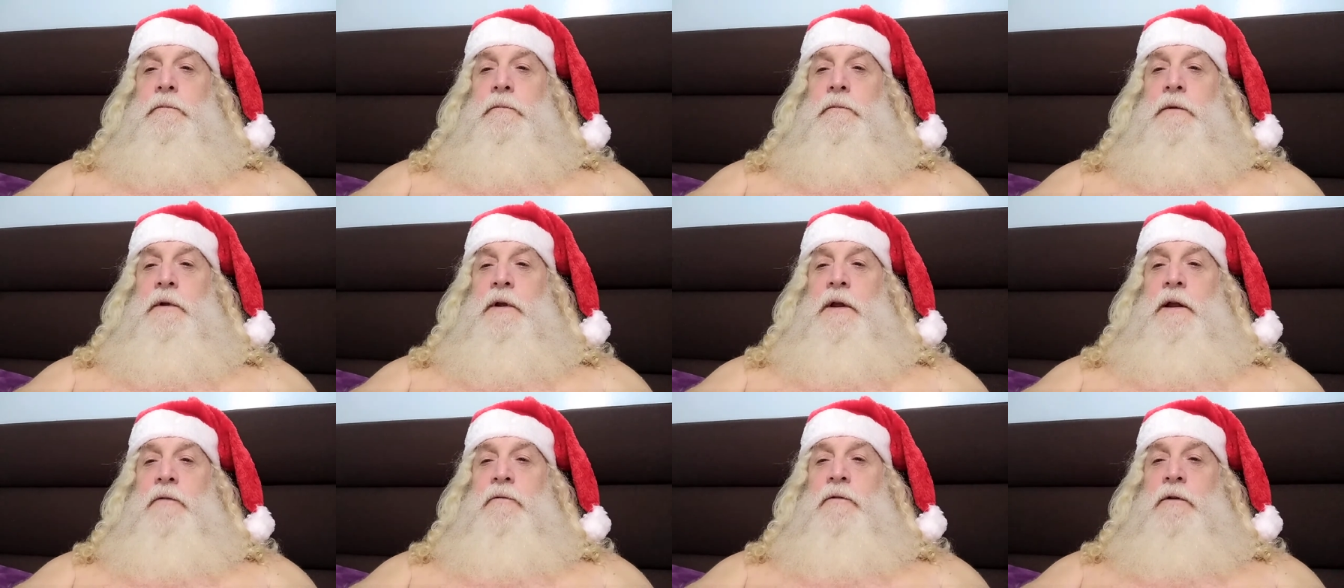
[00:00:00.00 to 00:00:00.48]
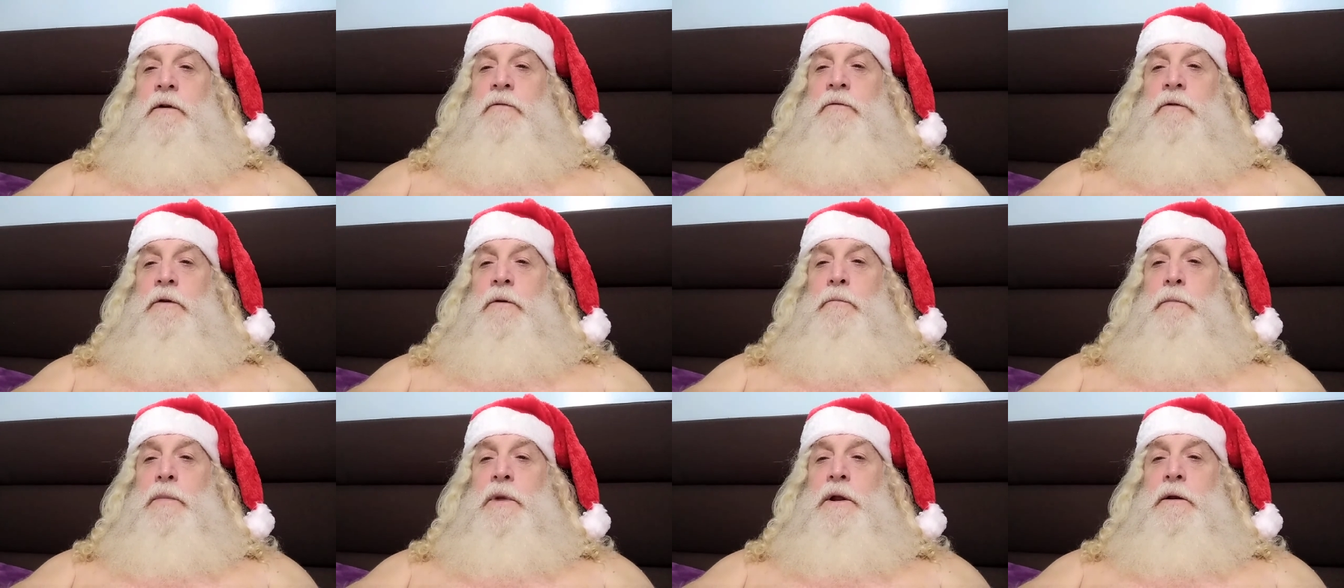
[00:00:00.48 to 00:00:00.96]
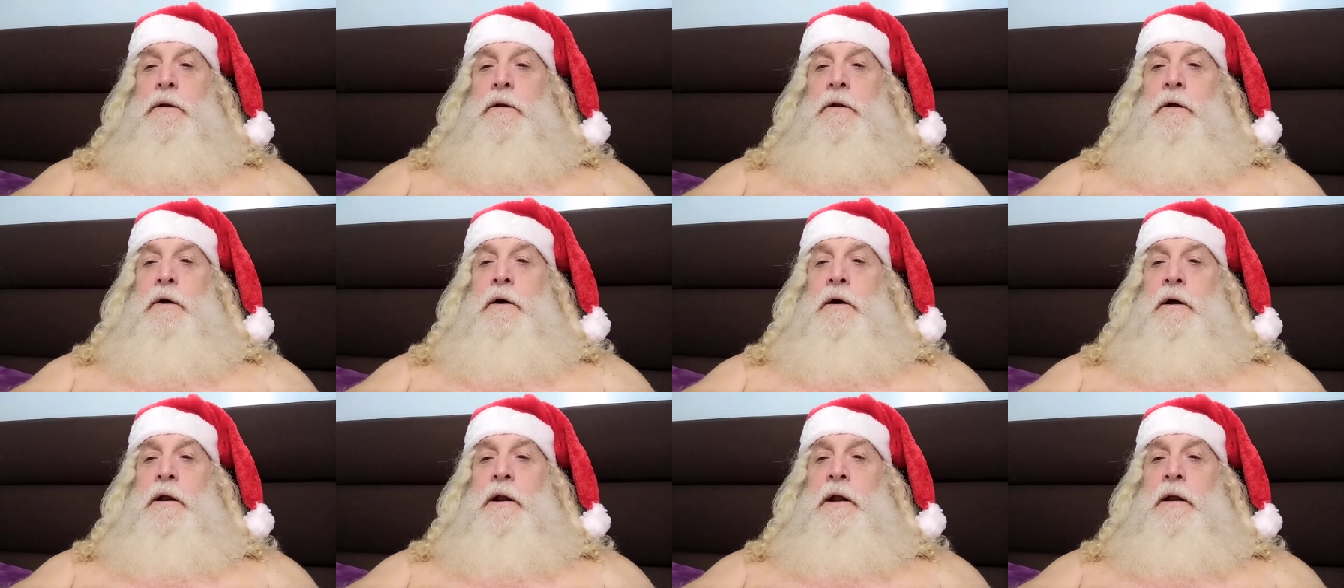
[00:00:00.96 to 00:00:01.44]
Even if you've been
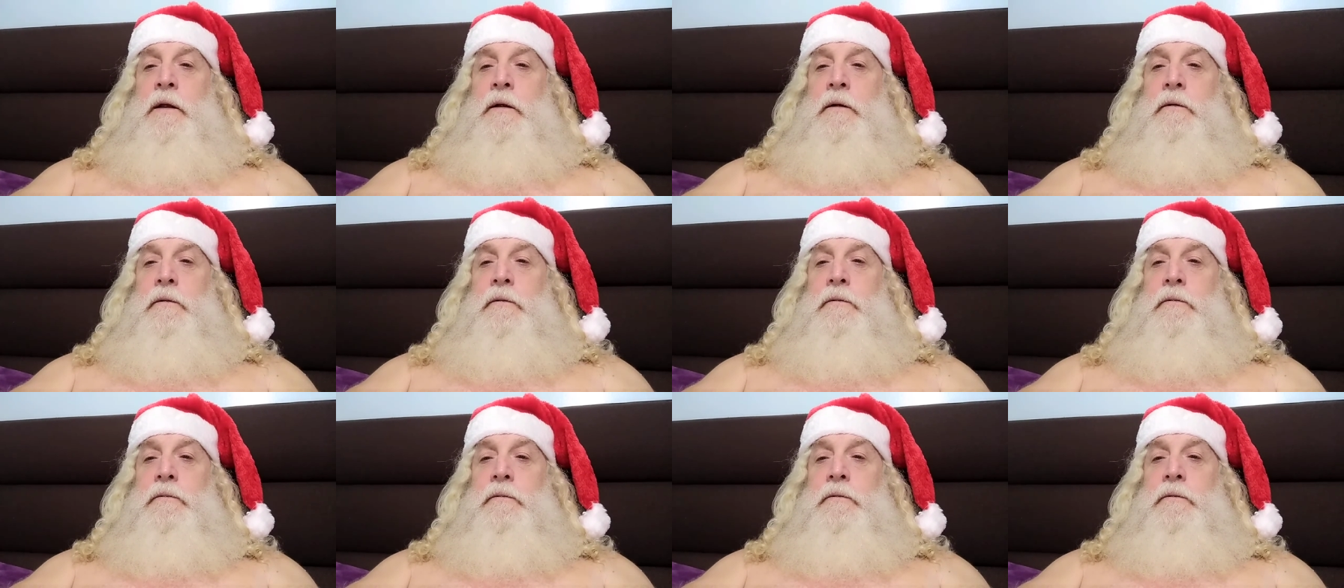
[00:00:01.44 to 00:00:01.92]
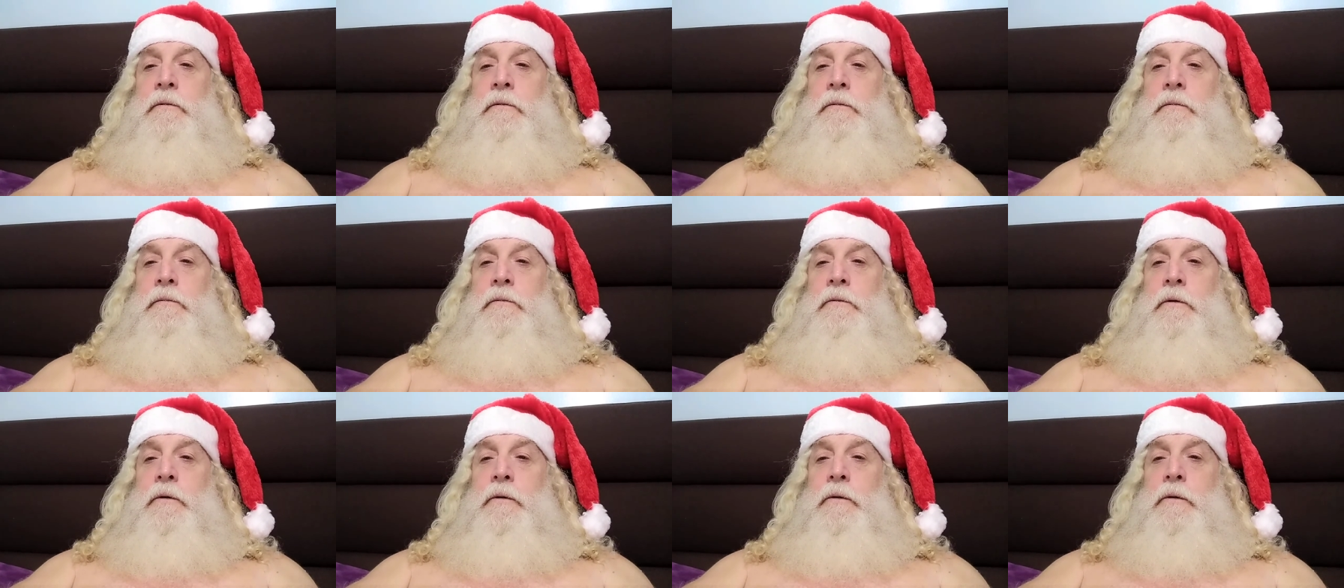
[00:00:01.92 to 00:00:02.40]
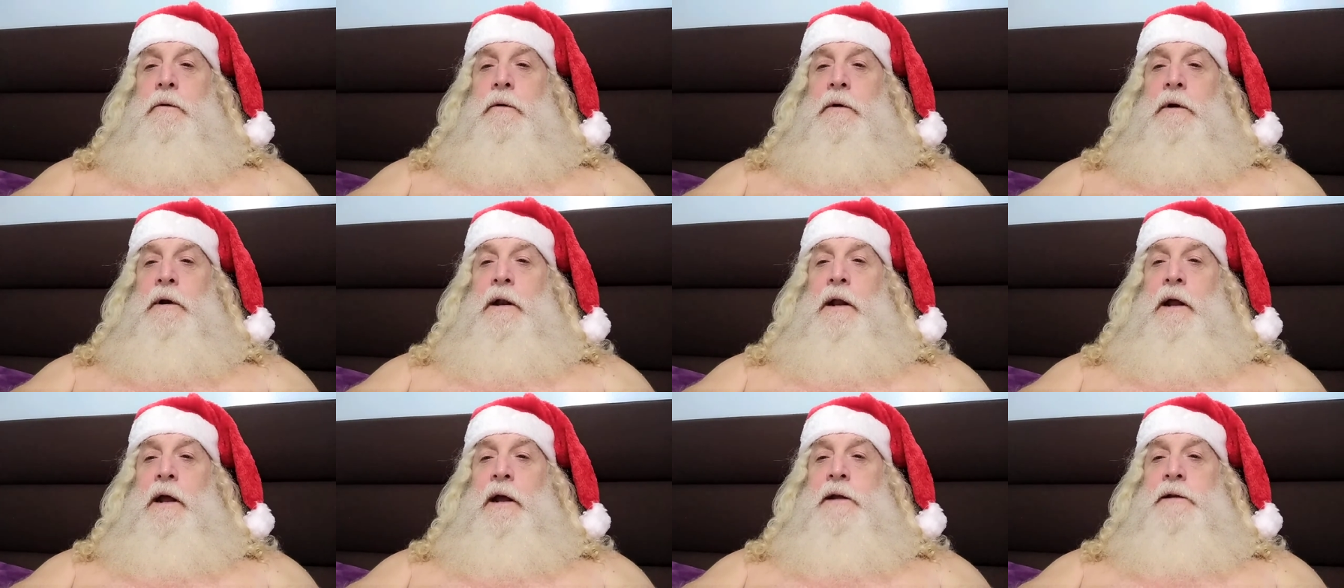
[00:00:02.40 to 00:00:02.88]
naughty
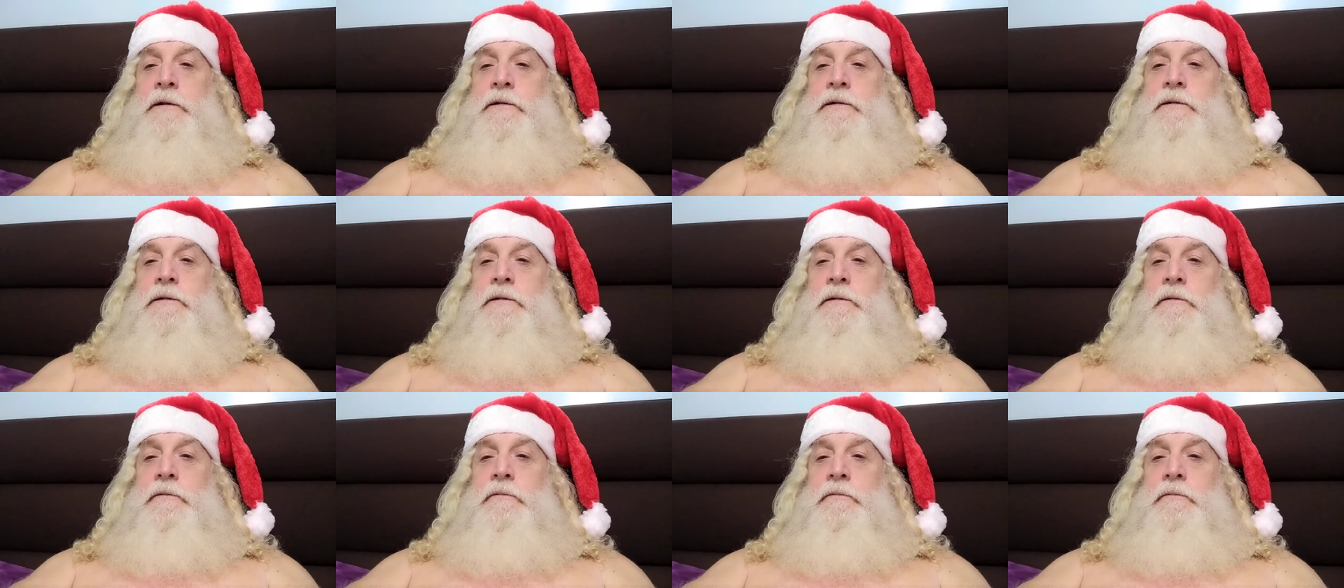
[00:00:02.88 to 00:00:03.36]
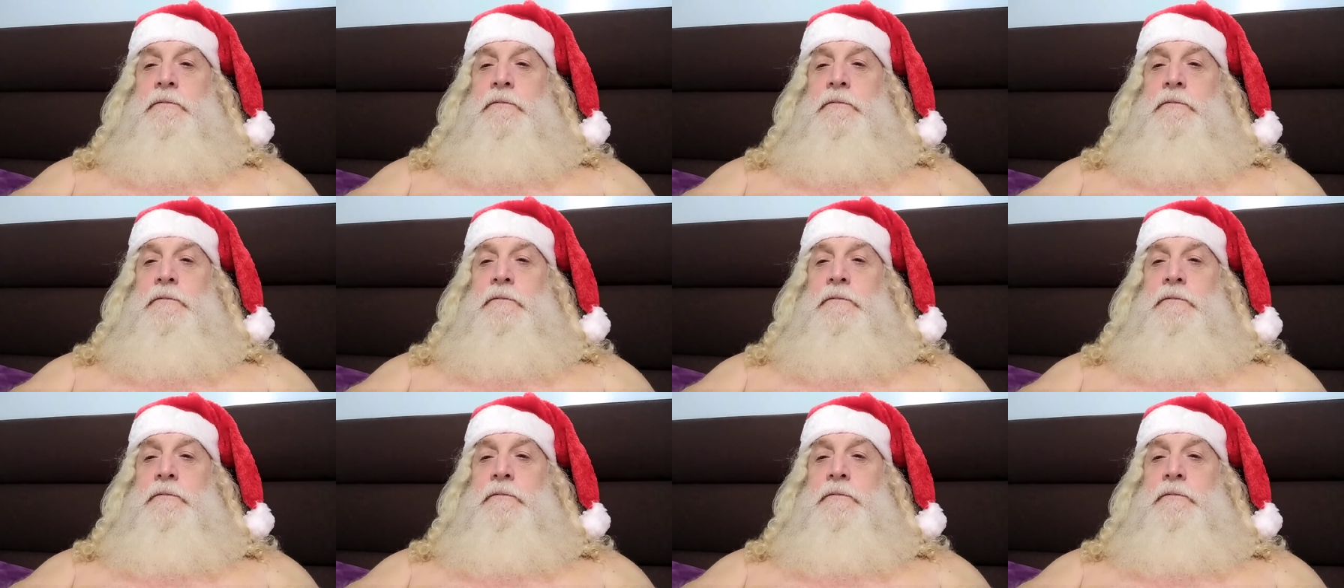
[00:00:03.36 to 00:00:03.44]
or nice.